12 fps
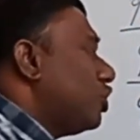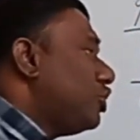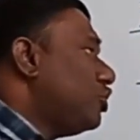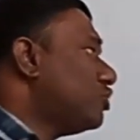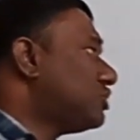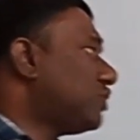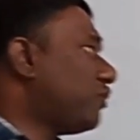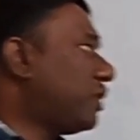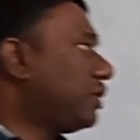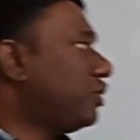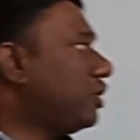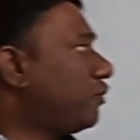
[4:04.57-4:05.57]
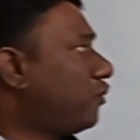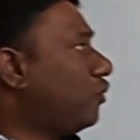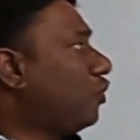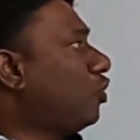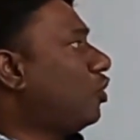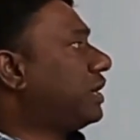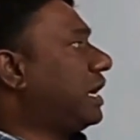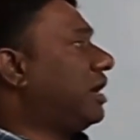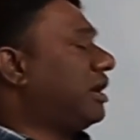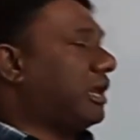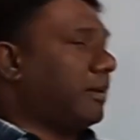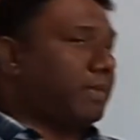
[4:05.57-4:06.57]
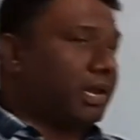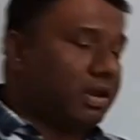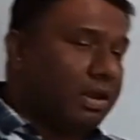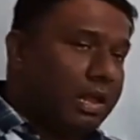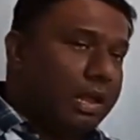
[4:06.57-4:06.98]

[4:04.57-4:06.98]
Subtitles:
used for your float and double,